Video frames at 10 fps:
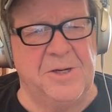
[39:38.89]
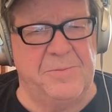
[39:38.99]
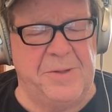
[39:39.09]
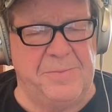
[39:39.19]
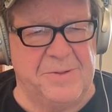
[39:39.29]

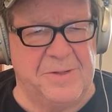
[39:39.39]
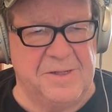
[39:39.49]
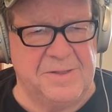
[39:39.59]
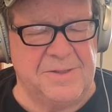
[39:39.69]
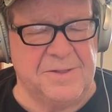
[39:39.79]
people
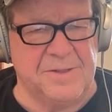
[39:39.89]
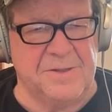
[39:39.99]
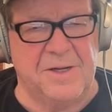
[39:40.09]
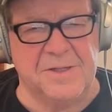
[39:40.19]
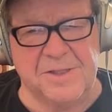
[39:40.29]
into
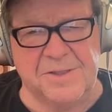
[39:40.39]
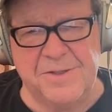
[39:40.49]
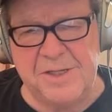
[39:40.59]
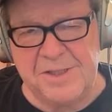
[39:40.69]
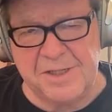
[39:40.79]

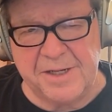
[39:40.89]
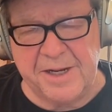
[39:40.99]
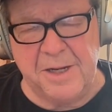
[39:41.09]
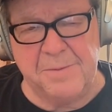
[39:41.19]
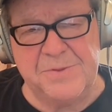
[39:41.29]
concentration
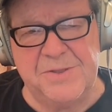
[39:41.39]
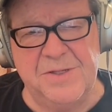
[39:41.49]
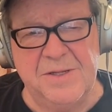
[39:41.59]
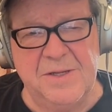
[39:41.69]
camps.